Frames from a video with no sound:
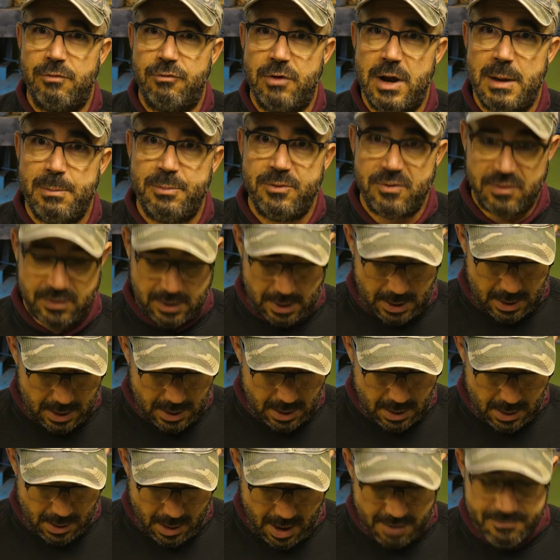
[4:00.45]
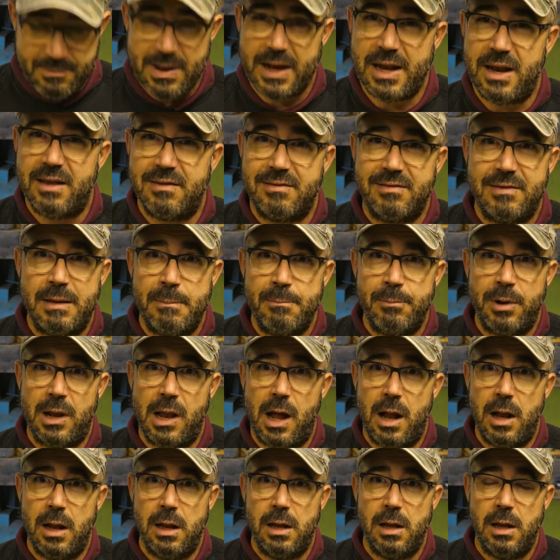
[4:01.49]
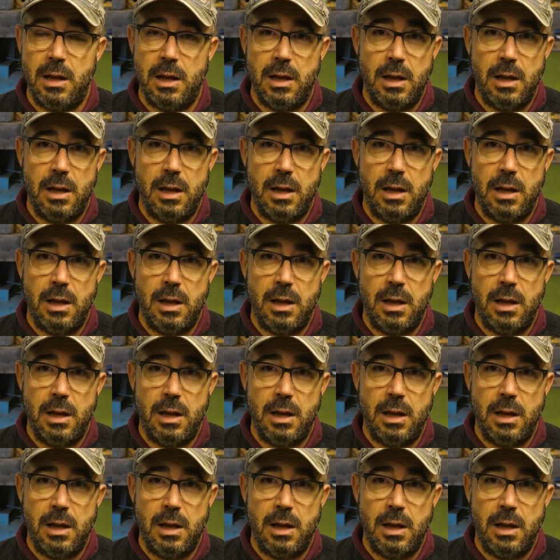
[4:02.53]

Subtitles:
of ribs. I've made it simpler.